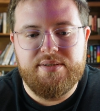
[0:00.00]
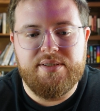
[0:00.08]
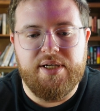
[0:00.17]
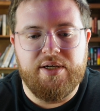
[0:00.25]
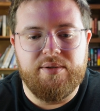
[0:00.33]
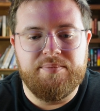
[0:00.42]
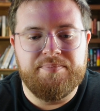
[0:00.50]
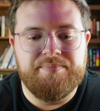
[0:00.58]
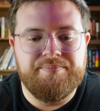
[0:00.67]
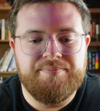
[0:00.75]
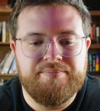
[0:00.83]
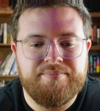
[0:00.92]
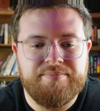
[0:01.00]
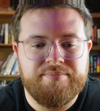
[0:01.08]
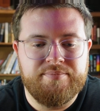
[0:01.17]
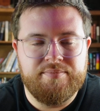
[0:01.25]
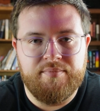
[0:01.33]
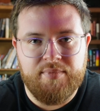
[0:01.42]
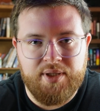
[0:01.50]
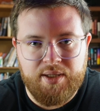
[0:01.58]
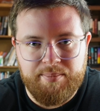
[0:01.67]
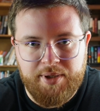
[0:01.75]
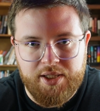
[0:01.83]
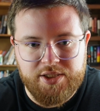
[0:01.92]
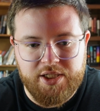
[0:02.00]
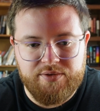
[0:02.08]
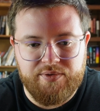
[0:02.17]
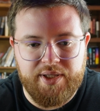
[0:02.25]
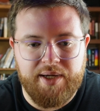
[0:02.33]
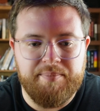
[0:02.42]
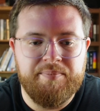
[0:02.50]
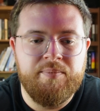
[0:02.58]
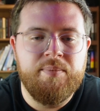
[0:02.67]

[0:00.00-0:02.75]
So, apologize for that.